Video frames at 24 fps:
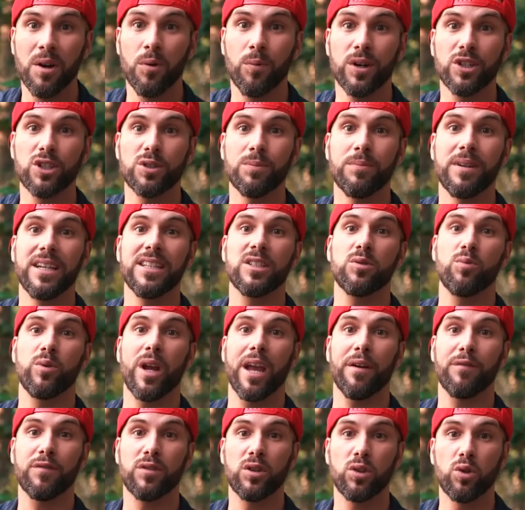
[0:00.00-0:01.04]
which means we
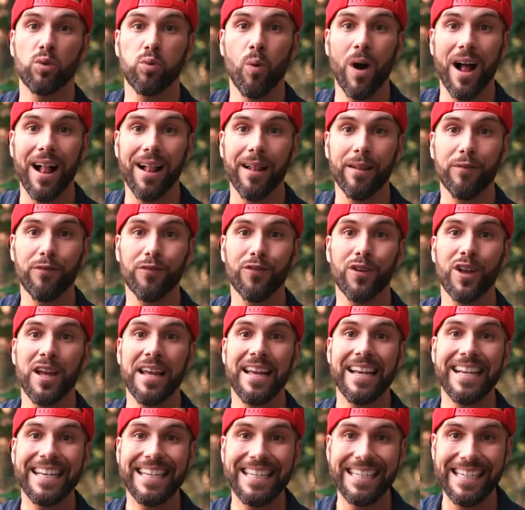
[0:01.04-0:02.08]
have
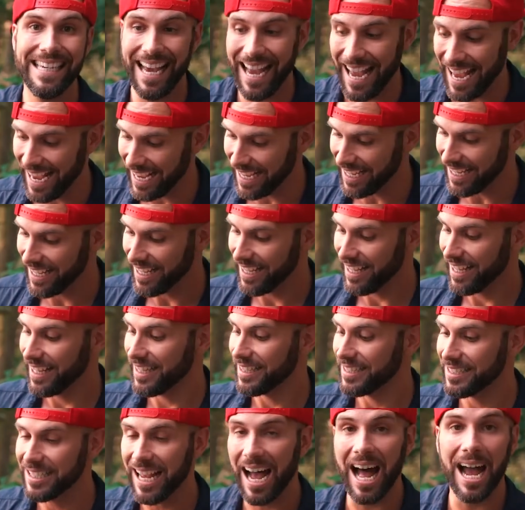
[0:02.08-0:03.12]
12K
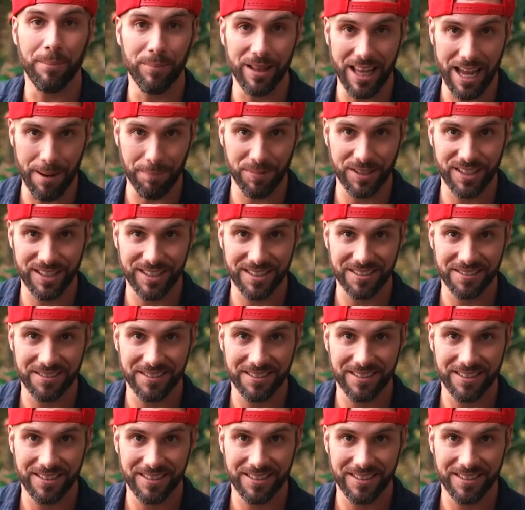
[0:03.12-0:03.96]
time-lapse.